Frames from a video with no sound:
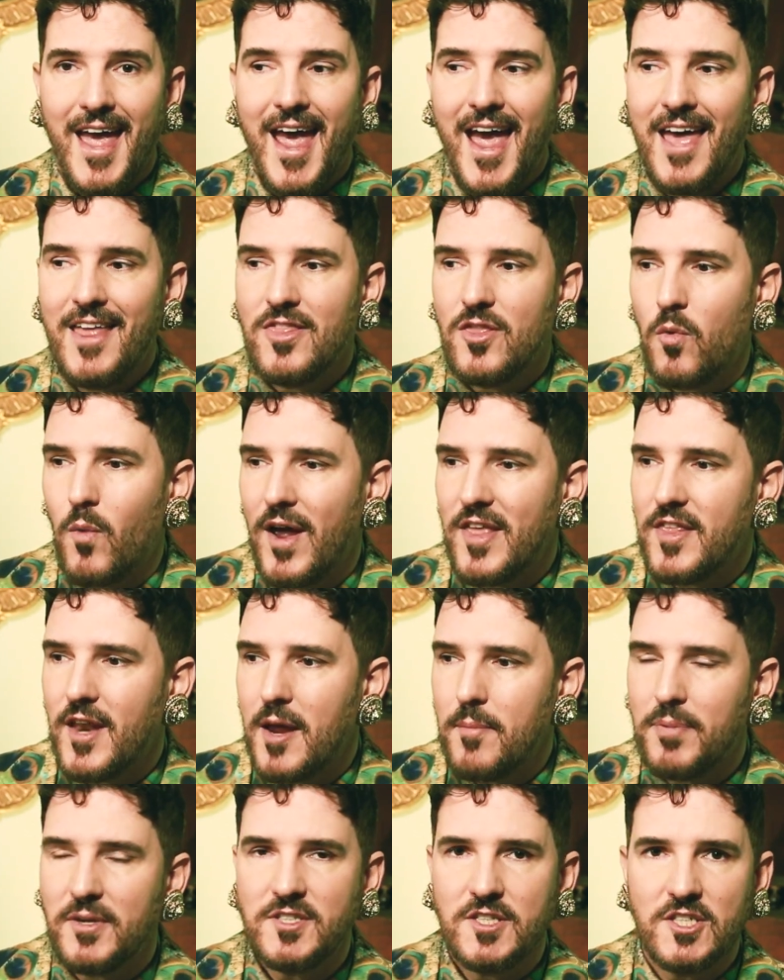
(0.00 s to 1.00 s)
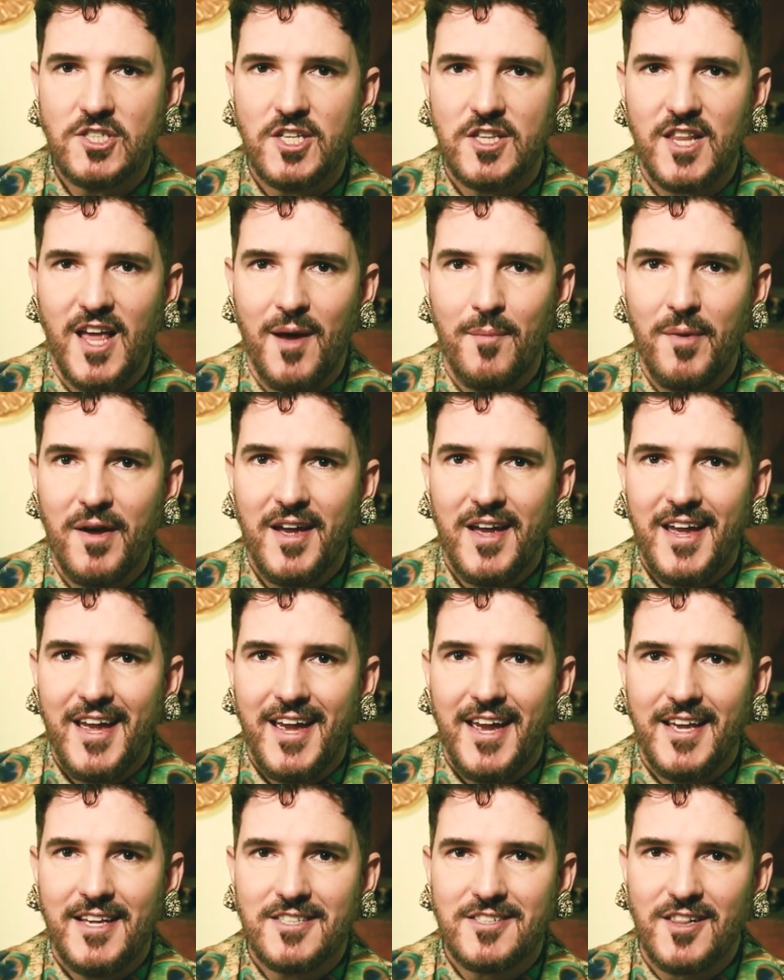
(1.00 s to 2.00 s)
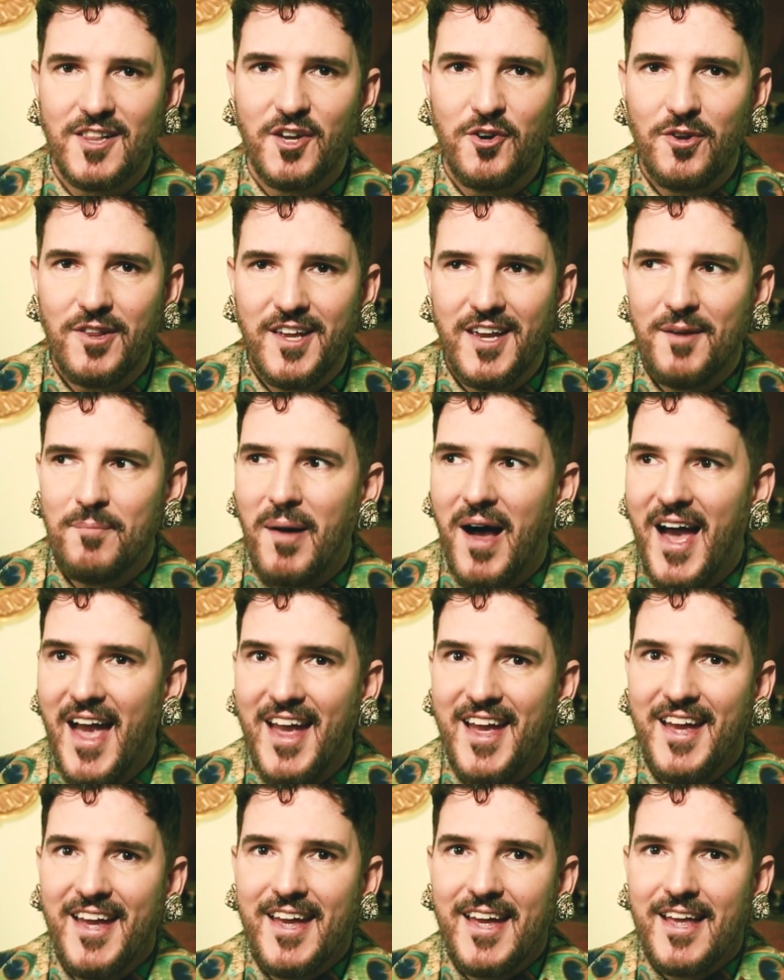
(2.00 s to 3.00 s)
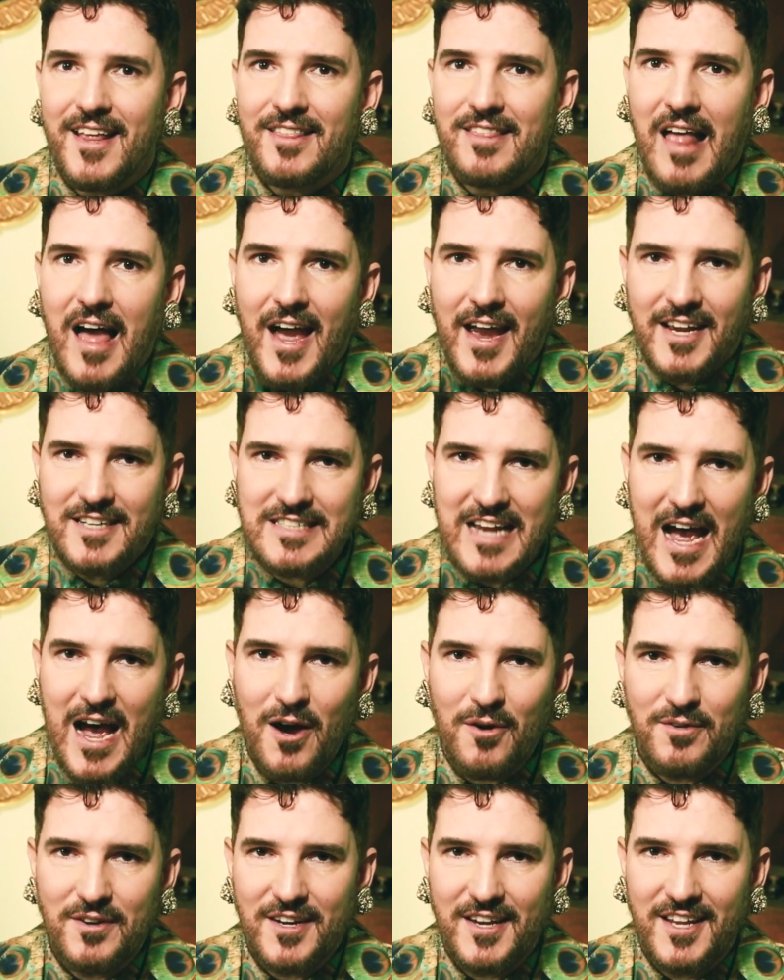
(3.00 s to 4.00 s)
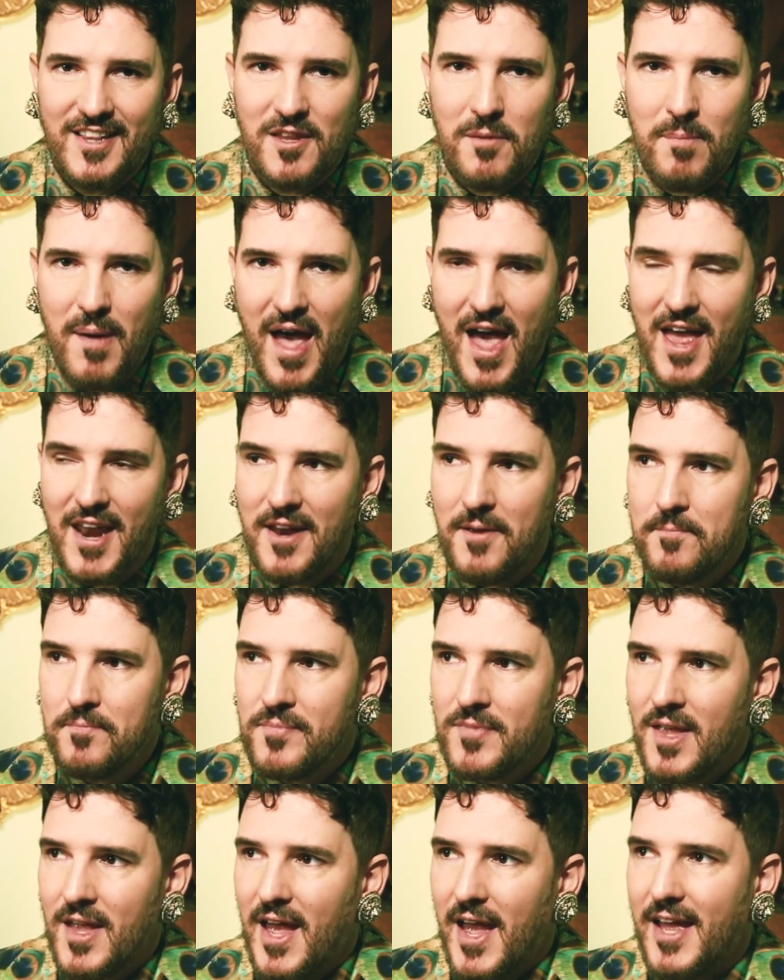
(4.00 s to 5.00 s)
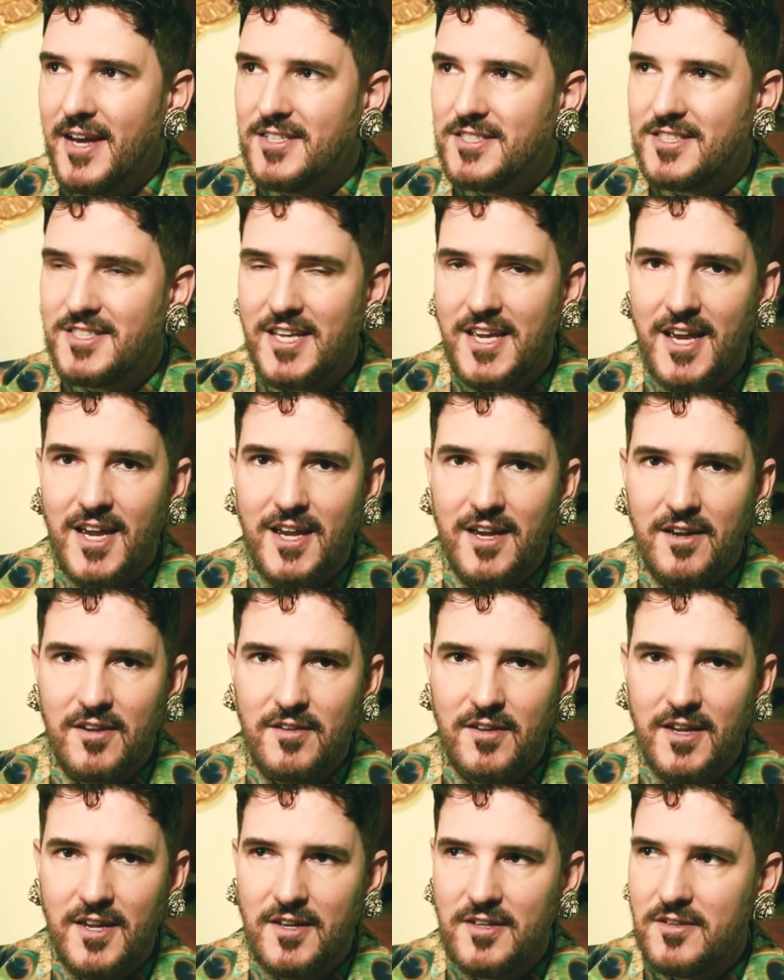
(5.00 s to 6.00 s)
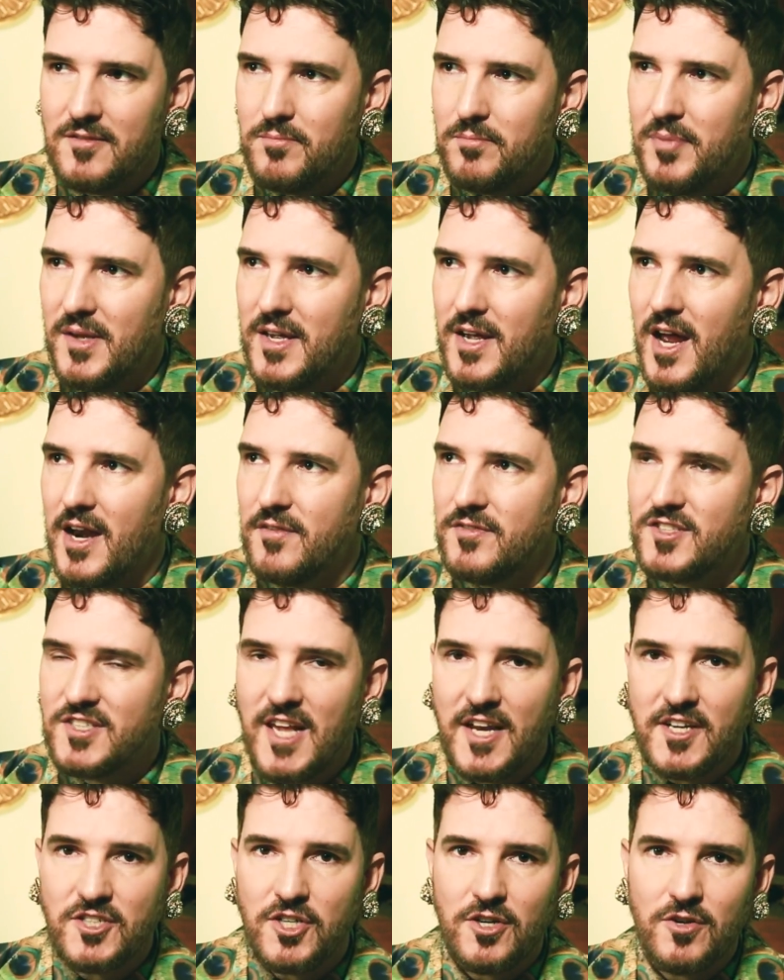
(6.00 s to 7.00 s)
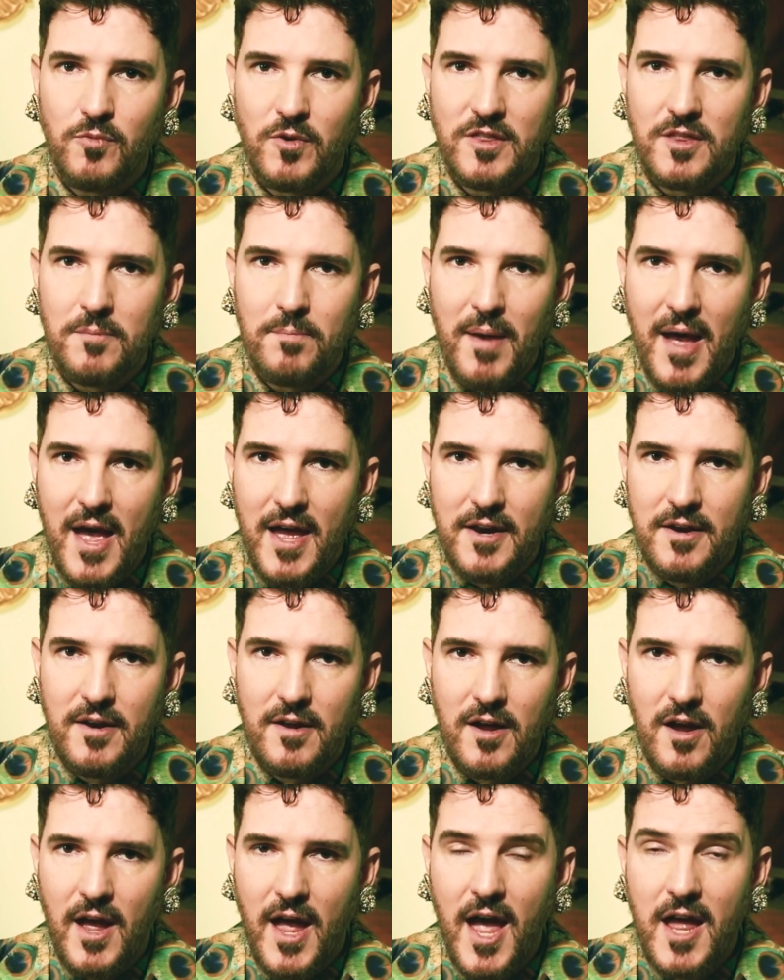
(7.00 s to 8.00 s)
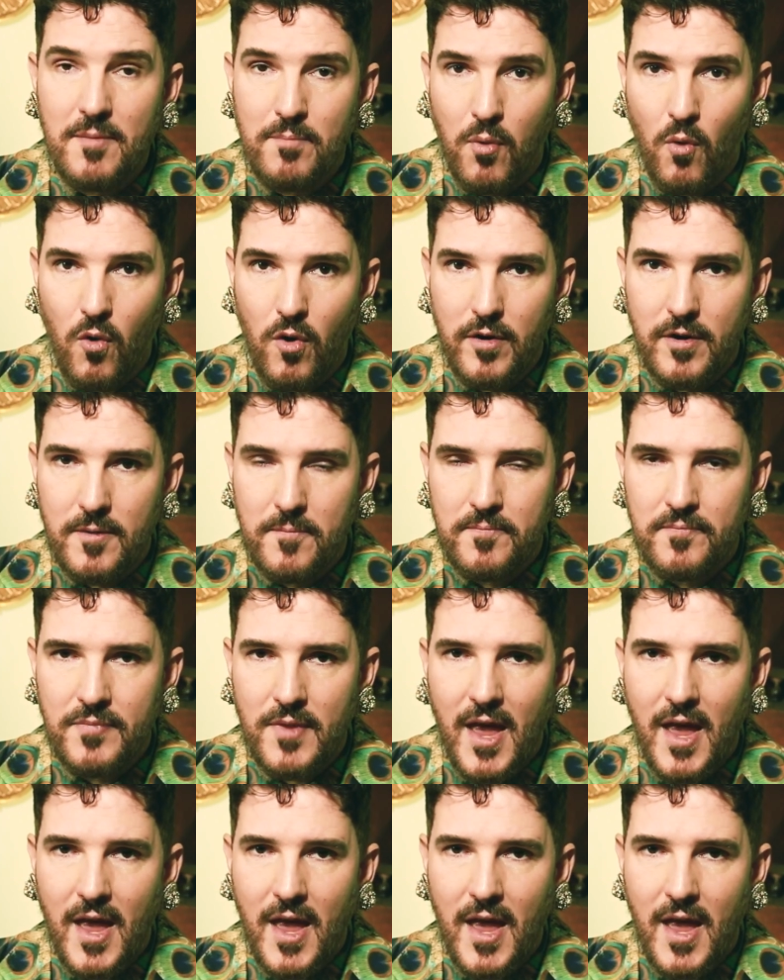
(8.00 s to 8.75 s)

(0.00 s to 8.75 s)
And the way that I position them is literally by lying down in the bed and seeing it be kind of centered with the bed headboard,